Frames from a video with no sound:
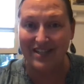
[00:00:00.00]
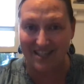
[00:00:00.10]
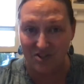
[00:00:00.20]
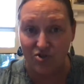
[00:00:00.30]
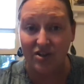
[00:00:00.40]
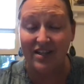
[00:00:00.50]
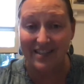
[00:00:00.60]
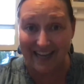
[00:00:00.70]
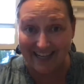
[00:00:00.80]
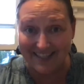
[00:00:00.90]
history
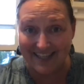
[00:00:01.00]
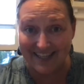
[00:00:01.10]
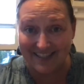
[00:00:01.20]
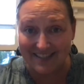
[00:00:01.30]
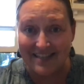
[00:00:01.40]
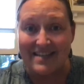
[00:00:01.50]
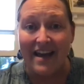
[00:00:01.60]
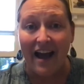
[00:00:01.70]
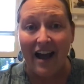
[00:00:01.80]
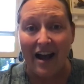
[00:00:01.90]
classes.
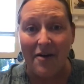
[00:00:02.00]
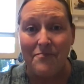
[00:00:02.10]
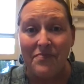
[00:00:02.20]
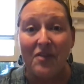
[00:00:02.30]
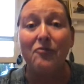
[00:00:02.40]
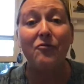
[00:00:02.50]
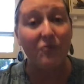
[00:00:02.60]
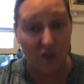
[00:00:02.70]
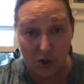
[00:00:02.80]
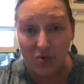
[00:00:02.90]

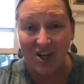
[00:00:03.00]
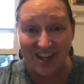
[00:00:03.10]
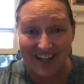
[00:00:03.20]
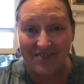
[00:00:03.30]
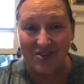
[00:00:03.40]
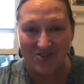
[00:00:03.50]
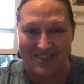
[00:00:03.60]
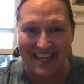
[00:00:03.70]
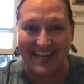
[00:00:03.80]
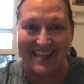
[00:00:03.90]
Fewer if you've
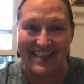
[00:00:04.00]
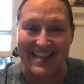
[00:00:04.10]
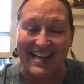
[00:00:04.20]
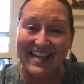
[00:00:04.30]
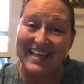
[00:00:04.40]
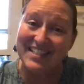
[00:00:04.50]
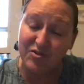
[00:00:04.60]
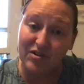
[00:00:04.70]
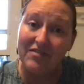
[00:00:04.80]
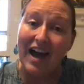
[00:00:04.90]
taken the
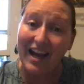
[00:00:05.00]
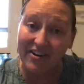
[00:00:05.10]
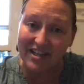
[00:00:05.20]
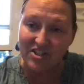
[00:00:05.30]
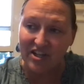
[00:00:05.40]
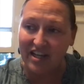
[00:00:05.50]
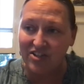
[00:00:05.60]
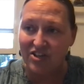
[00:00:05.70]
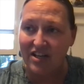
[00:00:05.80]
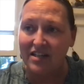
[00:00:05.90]
history of higher
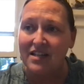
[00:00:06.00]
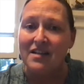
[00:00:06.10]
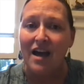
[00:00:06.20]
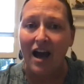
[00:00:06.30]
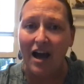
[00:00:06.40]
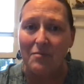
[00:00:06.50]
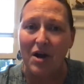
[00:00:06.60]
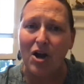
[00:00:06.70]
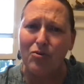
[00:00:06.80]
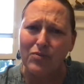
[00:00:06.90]
education.
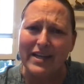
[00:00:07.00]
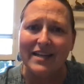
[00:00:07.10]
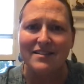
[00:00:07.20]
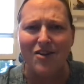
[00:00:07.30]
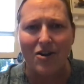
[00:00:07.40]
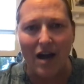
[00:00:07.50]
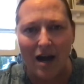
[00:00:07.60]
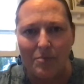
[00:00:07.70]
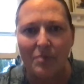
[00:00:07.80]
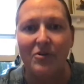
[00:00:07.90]
Our readings are
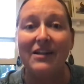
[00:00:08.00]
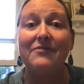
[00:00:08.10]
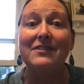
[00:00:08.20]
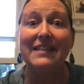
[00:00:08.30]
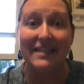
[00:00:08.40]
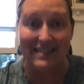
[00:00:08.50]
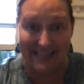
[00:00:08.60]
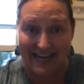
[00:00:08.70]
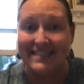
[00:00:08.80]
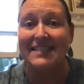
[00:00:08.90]
comparable, if a little
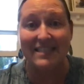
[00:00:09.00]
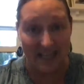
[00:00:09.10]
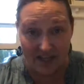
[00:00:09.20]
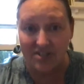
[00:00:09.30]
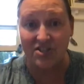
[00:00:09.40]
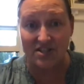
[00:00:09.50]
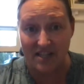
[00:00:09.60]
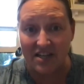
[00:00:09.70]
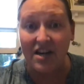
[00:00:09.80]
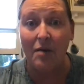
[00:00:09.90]
less, to the
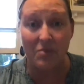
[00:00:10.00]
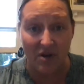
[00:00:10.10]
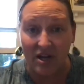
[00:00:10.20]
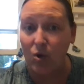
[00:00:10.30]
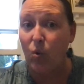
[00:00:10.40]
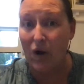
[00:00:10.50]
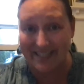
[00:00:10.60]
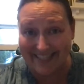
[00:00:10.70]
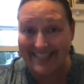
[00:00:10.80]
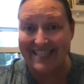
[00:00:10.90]
number and
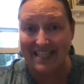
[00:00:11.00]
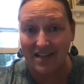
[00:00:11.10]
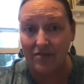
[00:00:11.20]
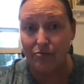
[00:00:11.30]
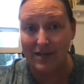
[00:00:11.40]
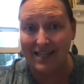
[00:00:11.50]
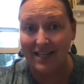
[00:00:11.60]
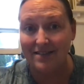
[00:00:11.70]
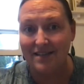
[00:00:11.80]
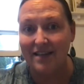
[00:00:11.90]
quantity of
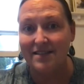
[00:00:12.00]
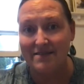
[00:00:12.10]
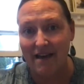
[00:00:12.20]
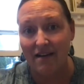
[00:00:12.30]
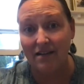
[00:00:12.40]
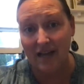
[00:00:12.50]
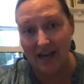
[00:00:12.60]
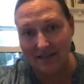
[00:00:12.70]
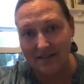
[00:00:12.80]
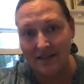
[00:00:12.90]
readings as in that
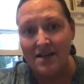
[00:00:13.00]
class.